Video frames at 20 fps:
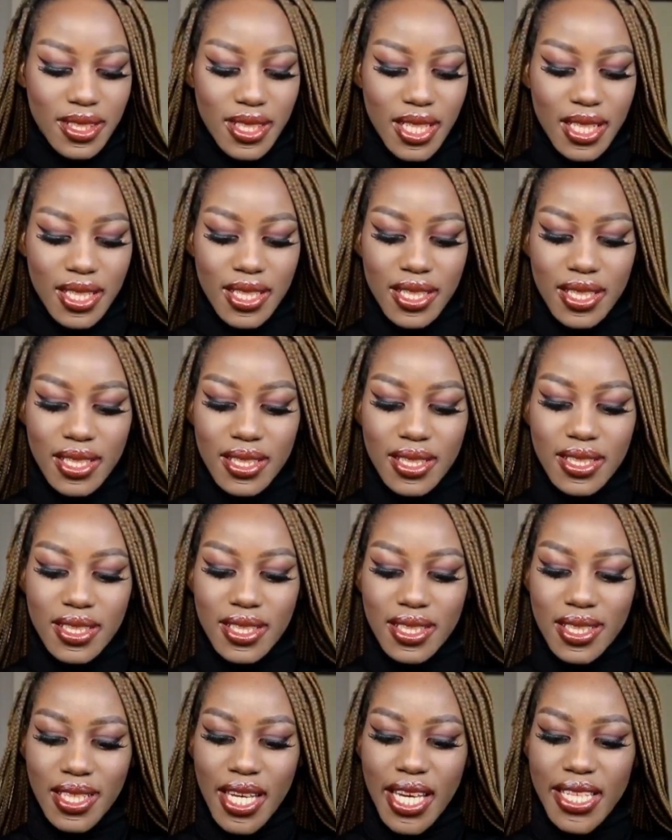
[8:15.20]
like
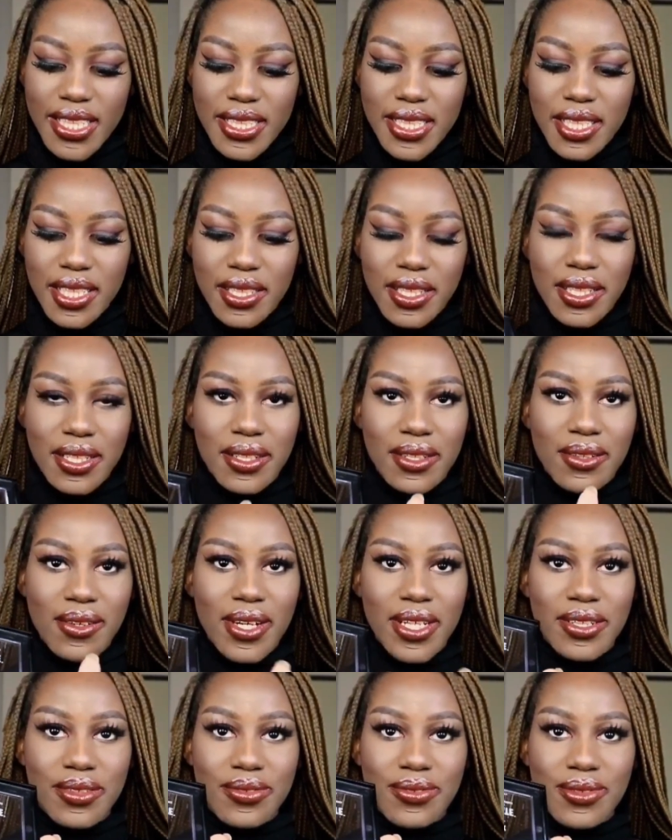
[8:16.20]
it has like
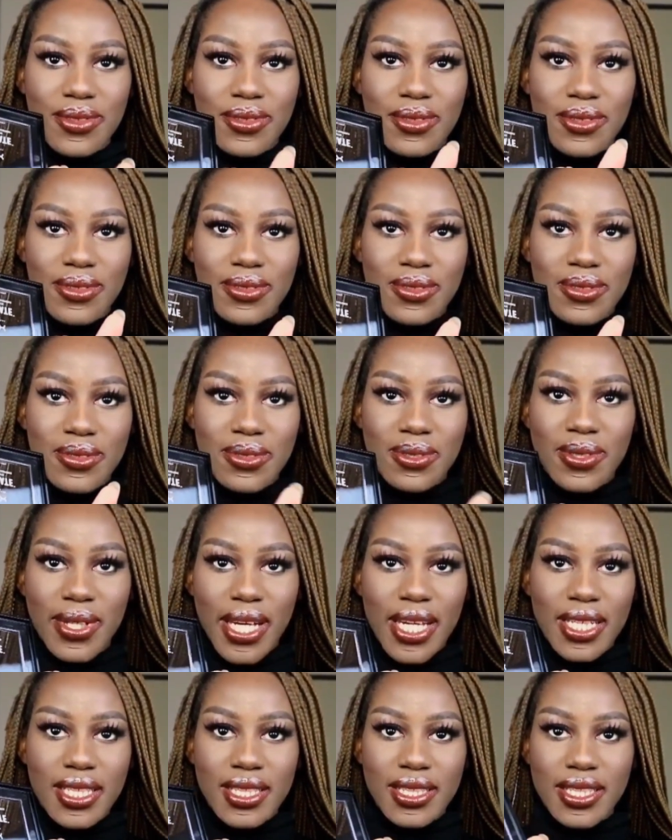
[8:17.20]
quite a few neutral
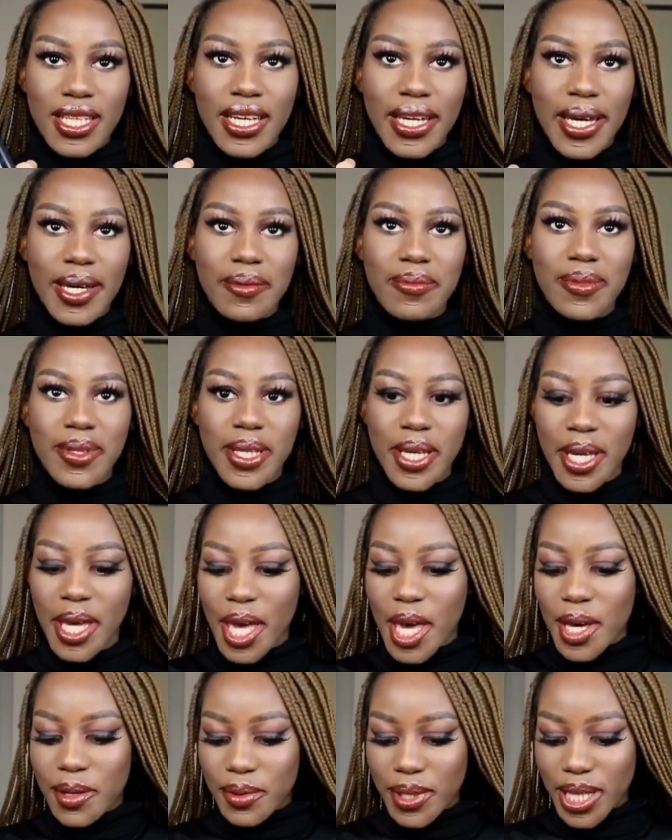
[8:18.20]
colors like up there.
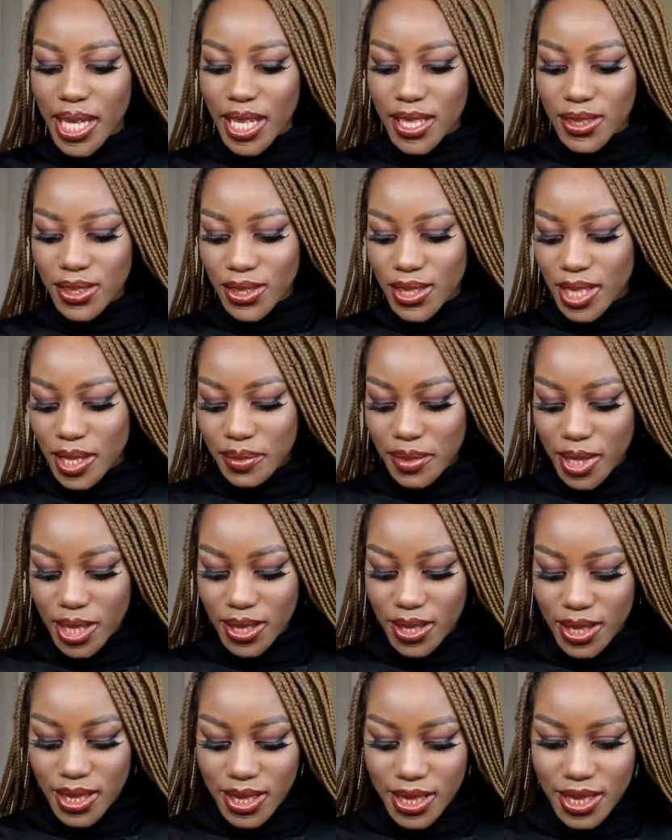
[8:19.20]
But yeah, no, let me
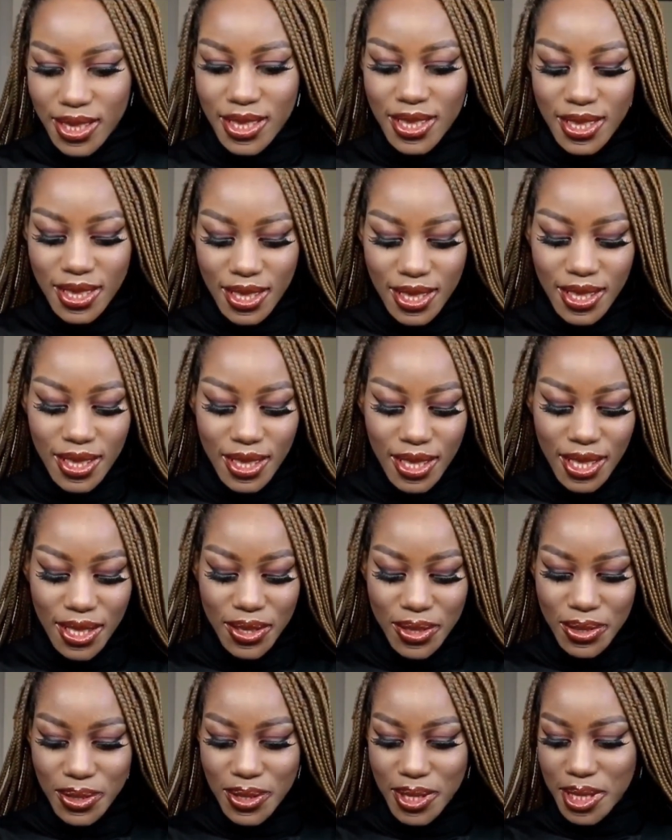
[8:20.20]
not
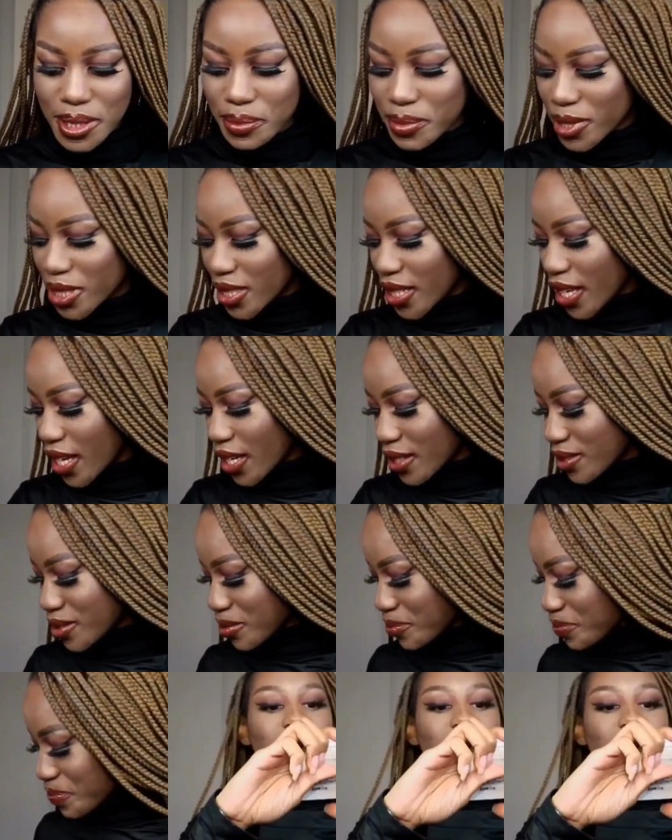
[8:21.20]
get too deep in that.